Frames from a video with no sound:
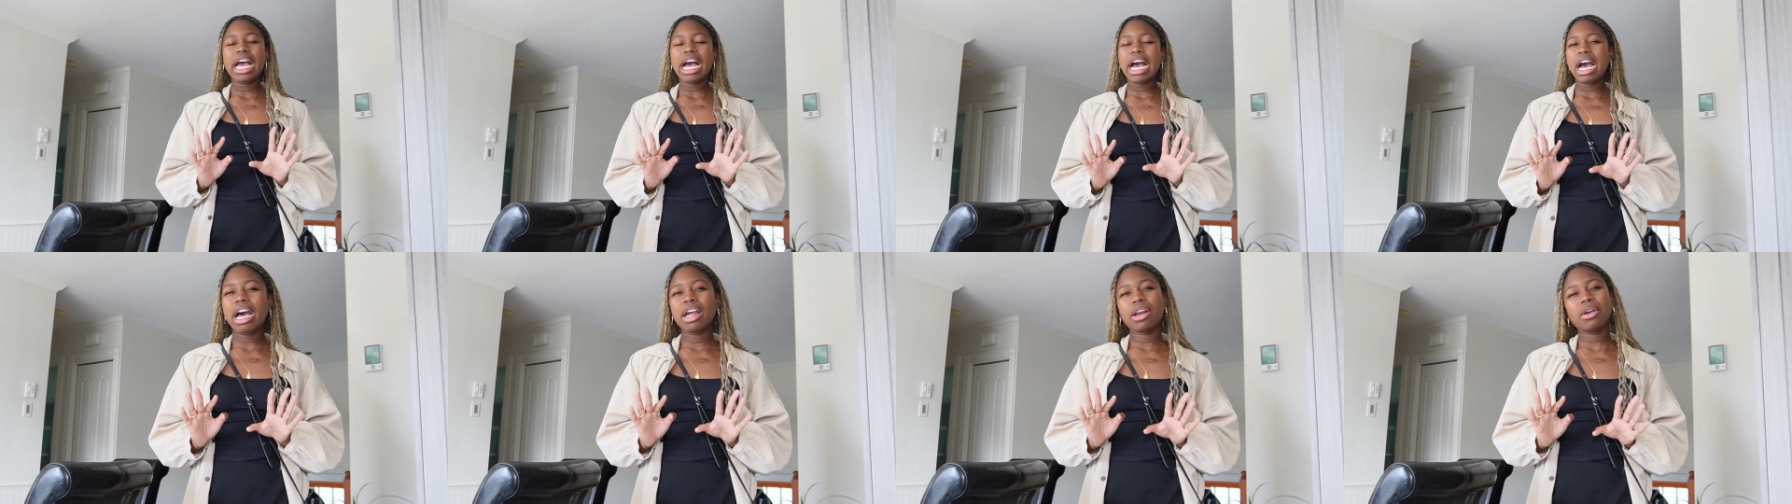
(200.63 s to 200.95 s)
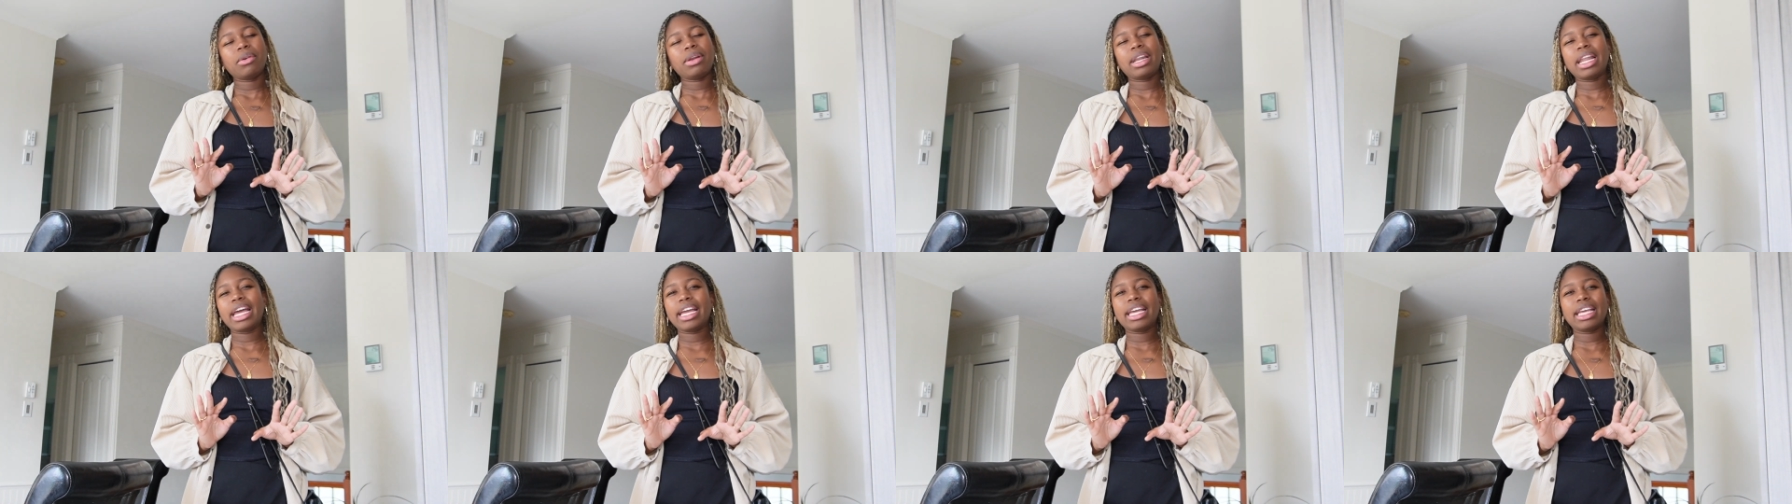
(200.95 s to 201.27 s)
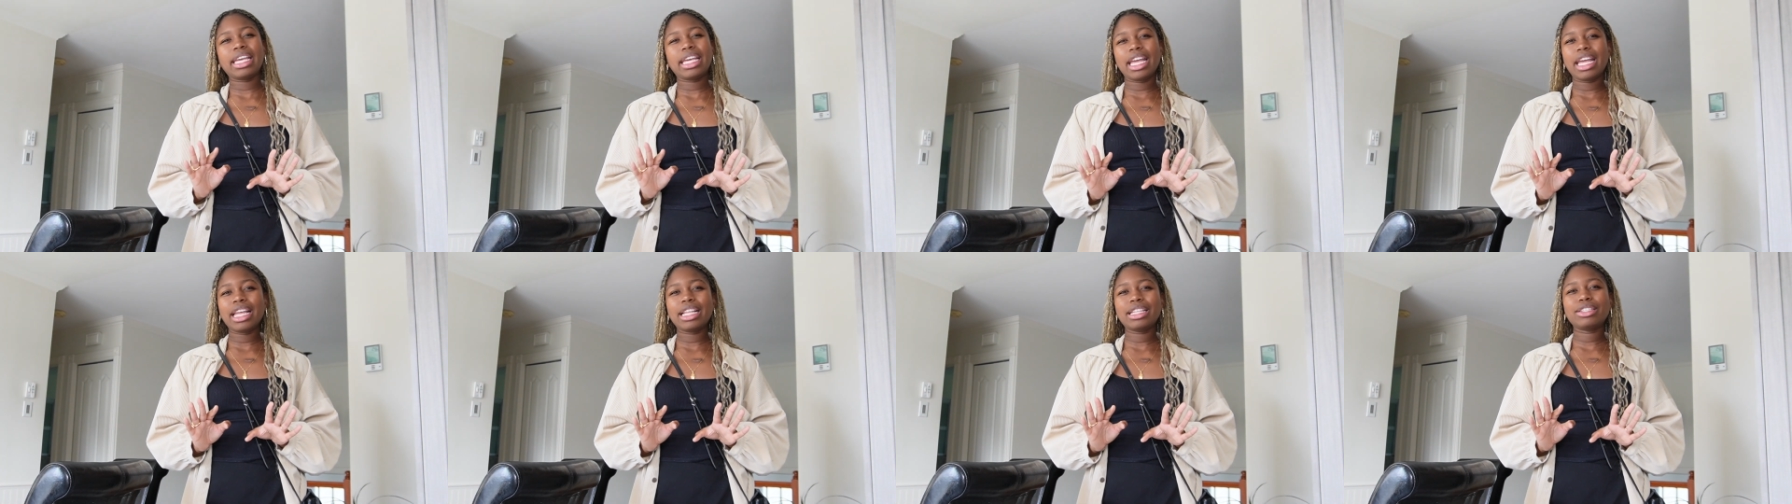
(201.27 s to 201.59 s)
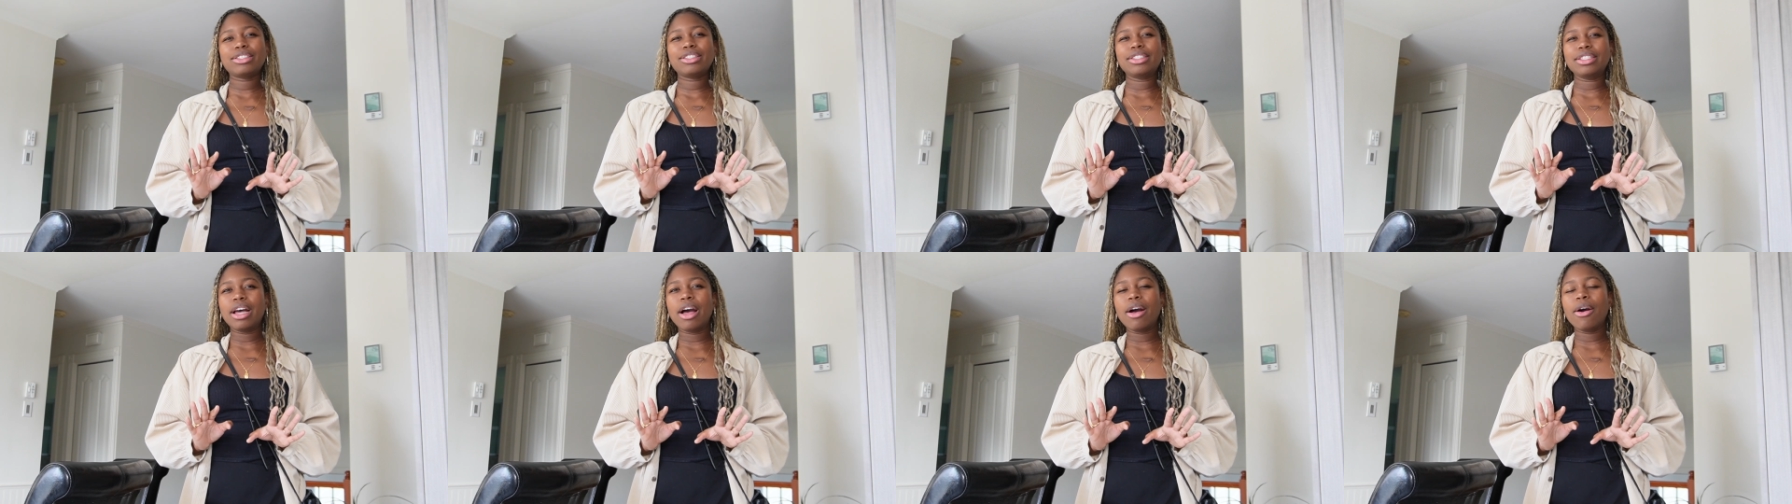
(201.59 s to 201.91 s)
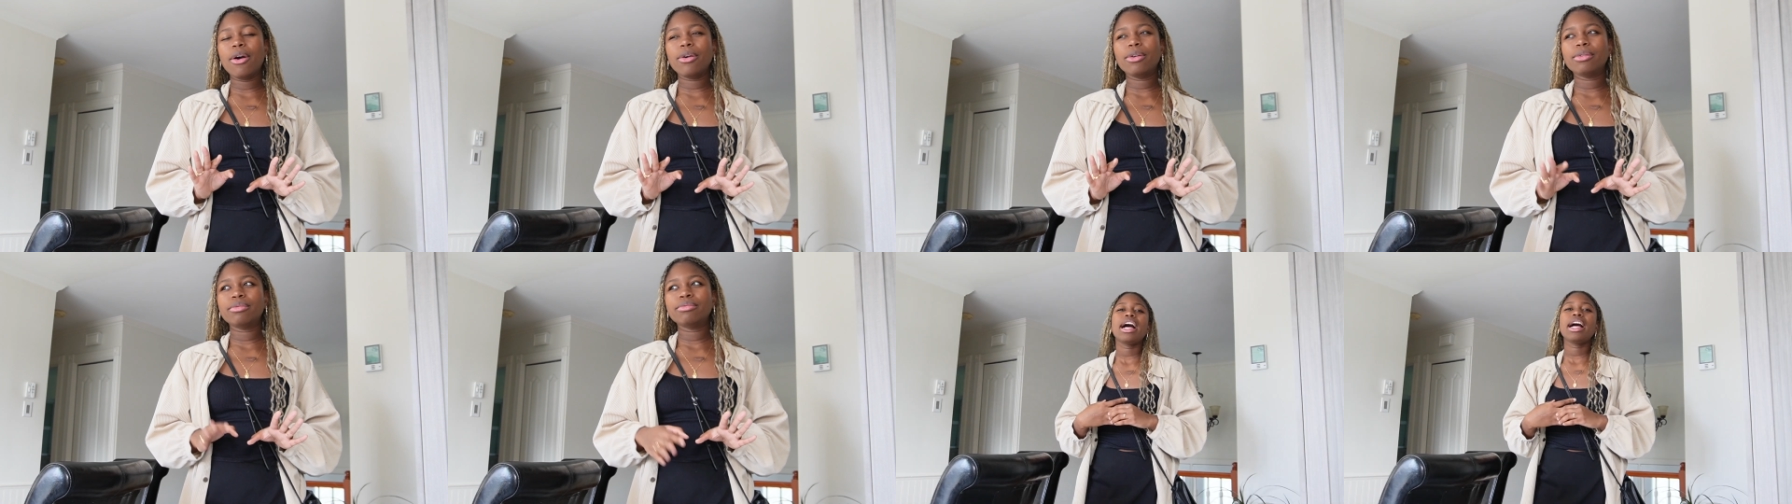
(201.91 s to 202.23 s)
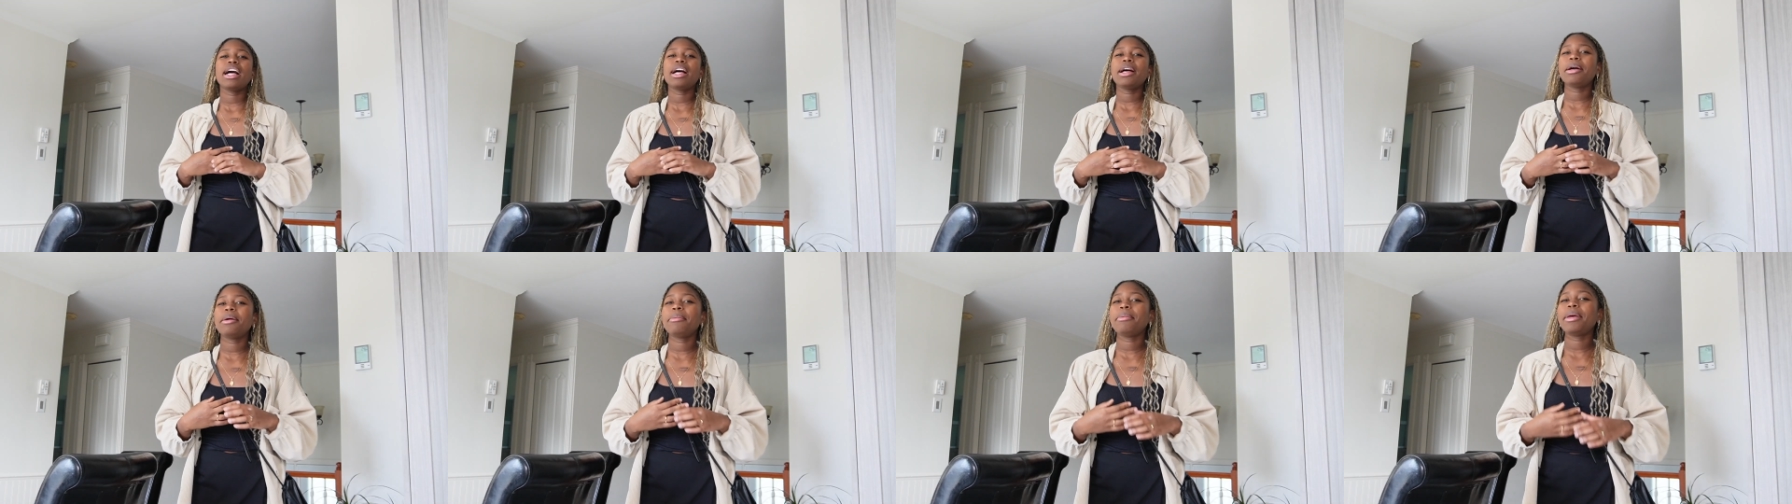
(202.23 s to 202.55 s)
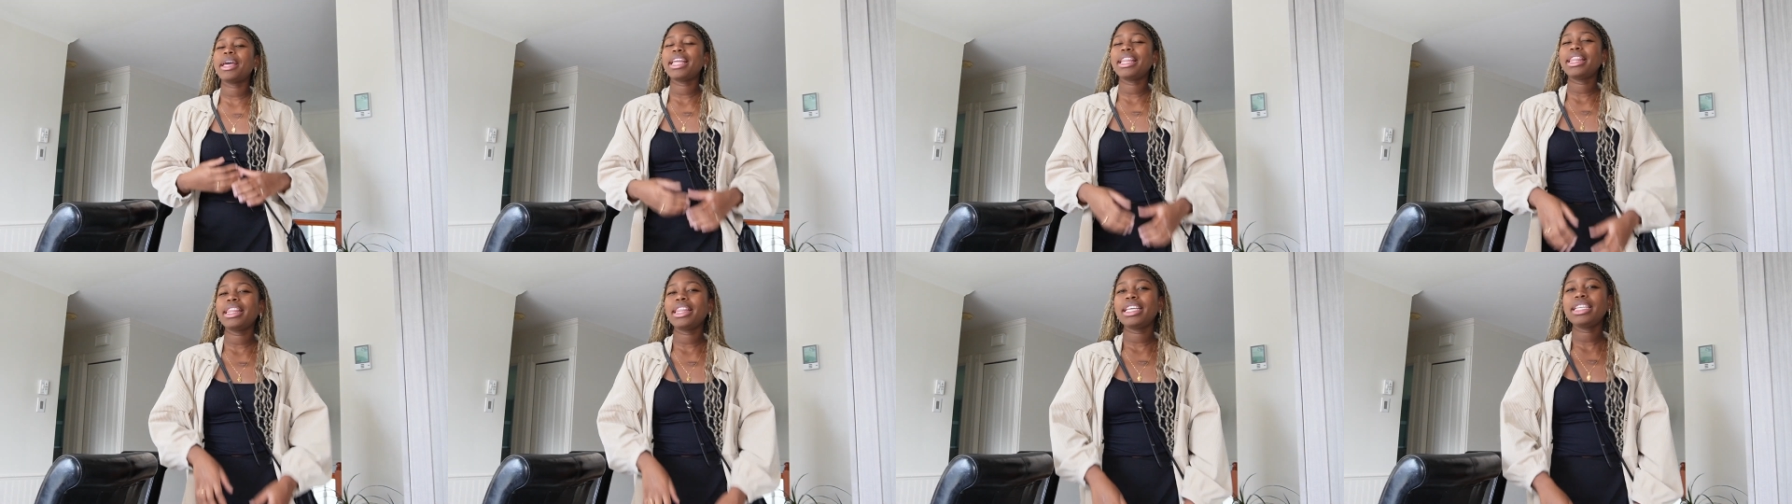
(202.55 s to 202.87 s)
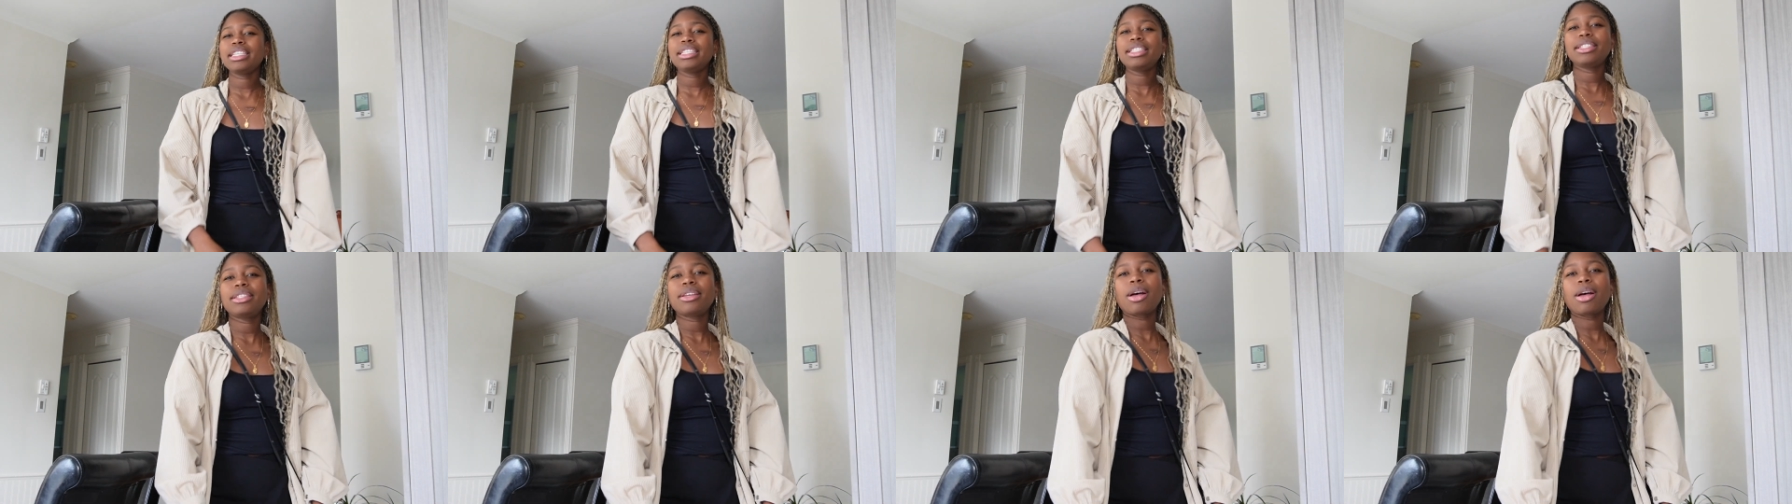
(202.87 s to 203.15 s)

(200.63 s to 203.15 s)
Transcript: I don't like it. So and this